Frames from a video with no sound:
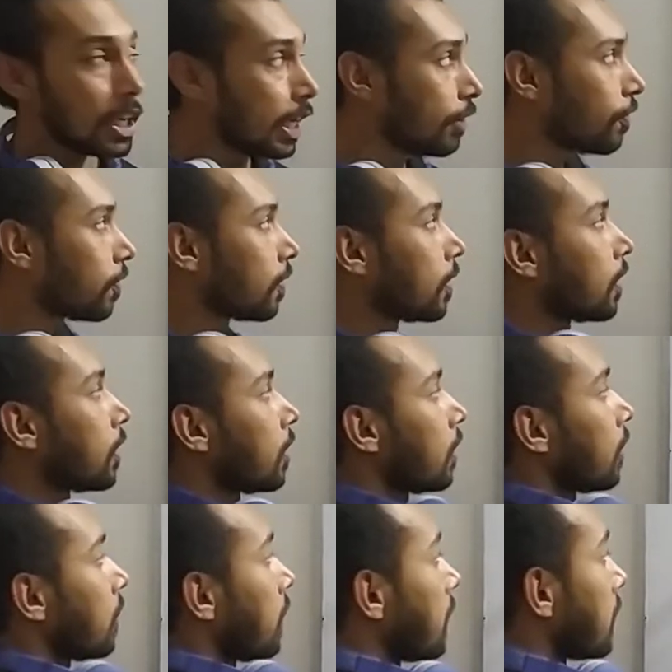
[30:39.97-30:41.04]
If
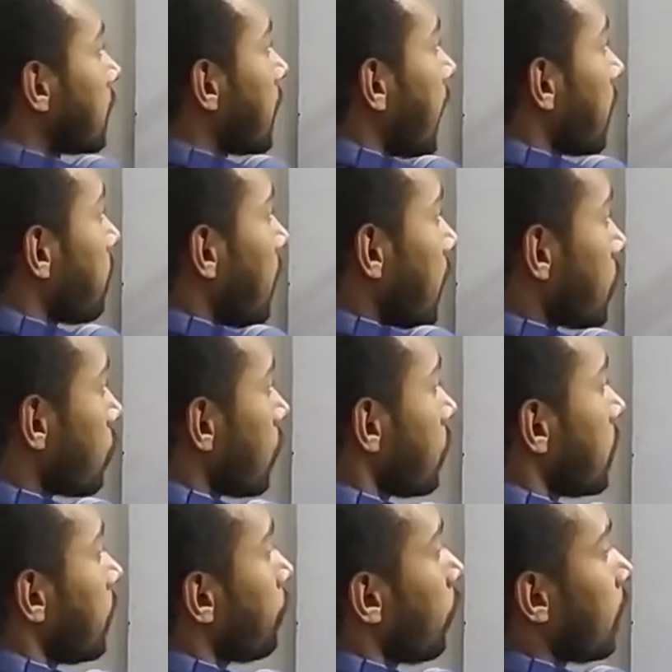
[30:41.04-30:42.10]
this is at plus
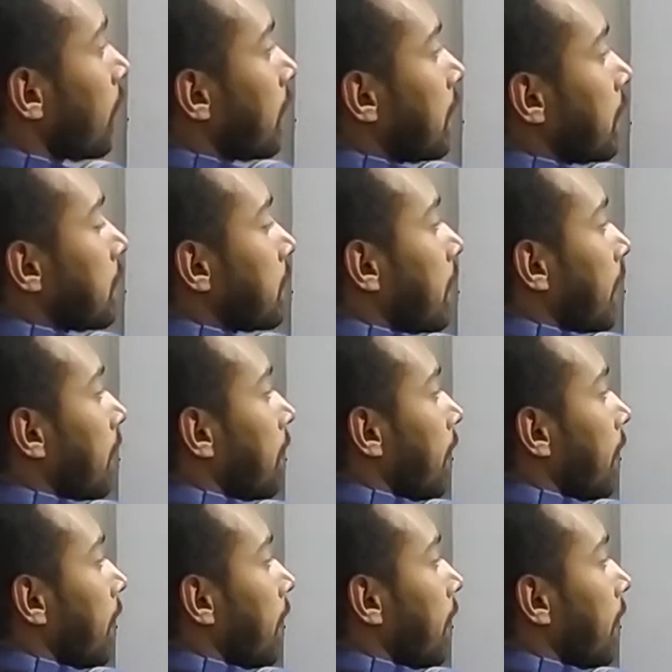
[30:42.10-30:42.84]
2000 volt and this is